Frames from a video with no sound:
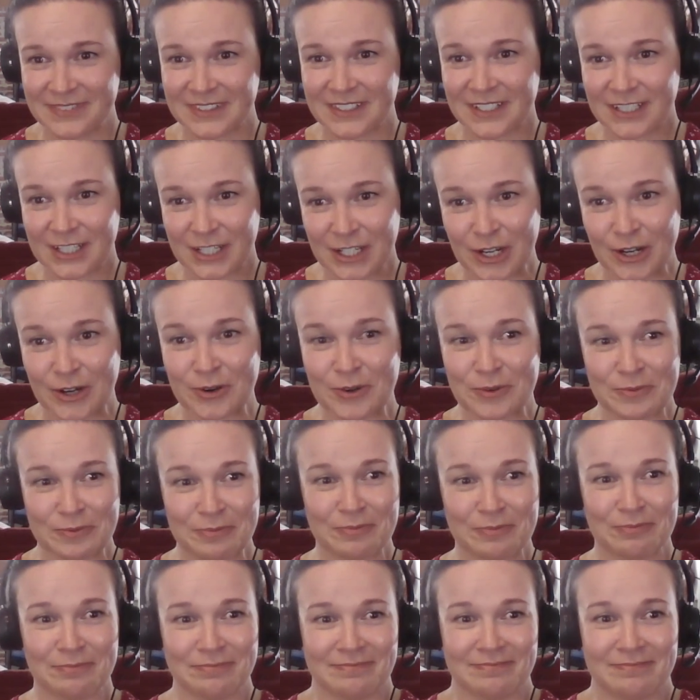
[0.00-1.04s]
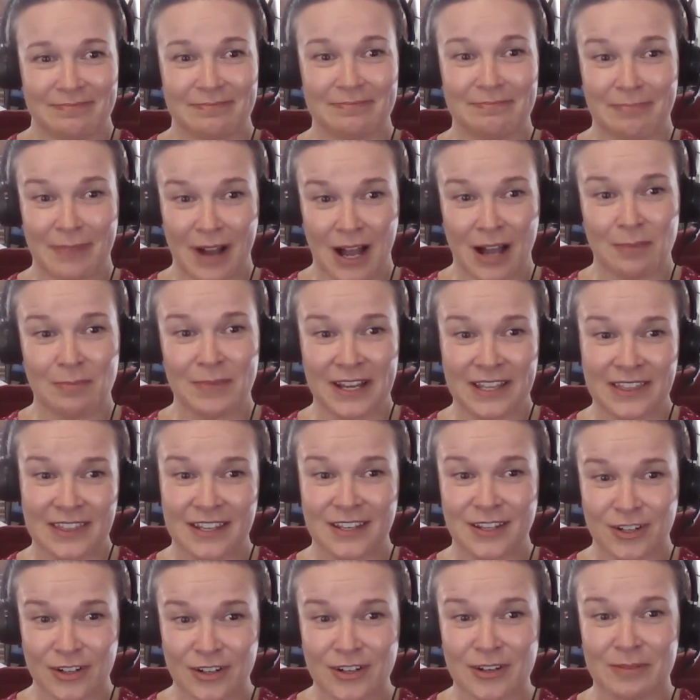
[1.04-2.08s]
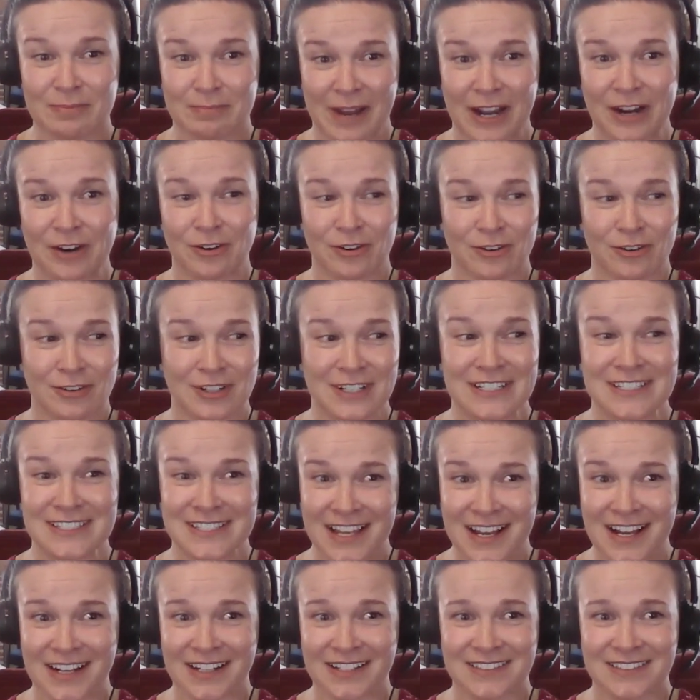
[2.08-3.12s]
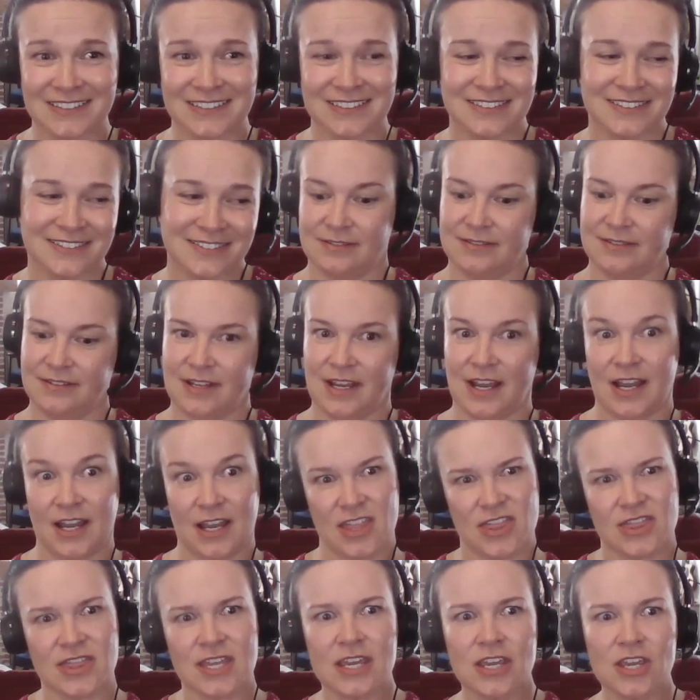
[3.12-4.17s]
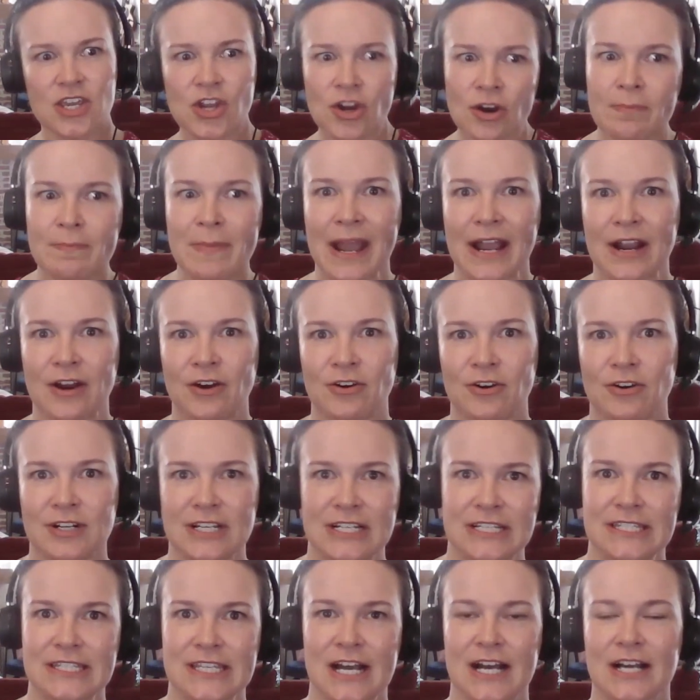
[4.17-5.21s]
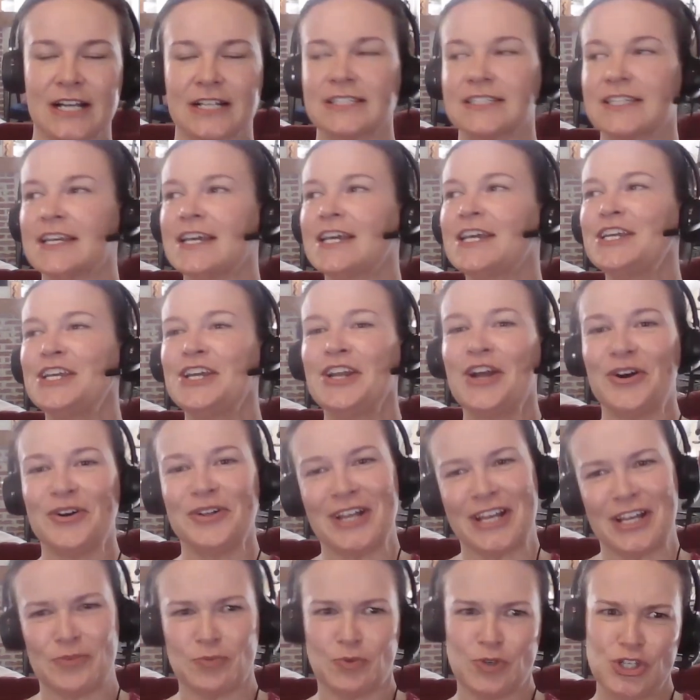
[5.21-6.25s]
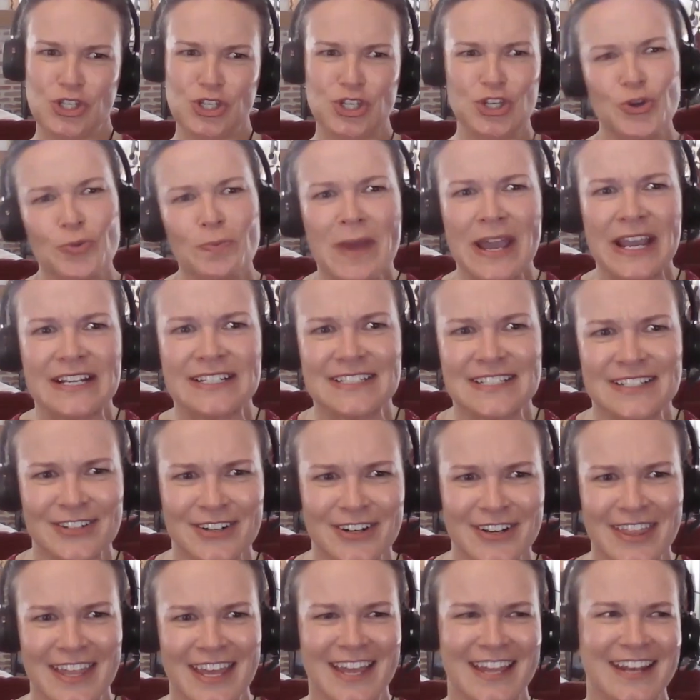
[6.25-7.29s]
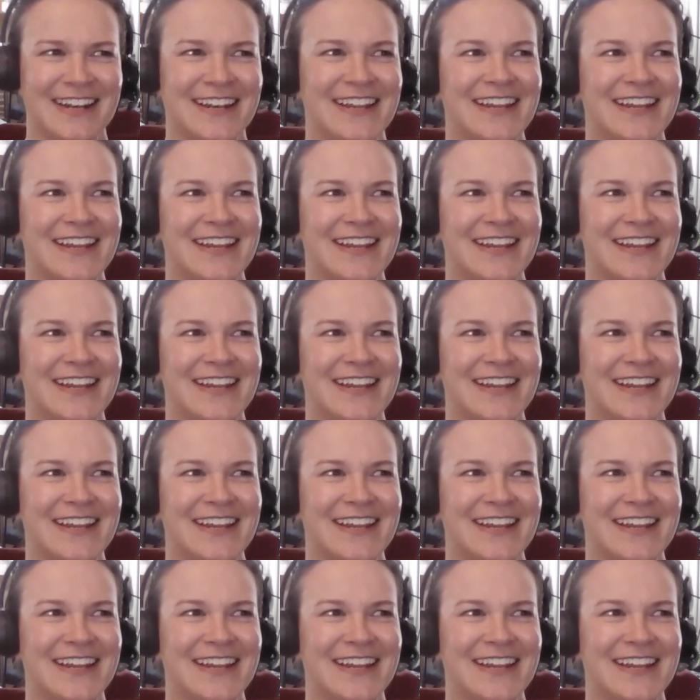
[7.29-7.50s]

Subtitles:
You know, Mom, I think your macaroni sucks. I think your macaroni sucks. Like, will you make dinner then?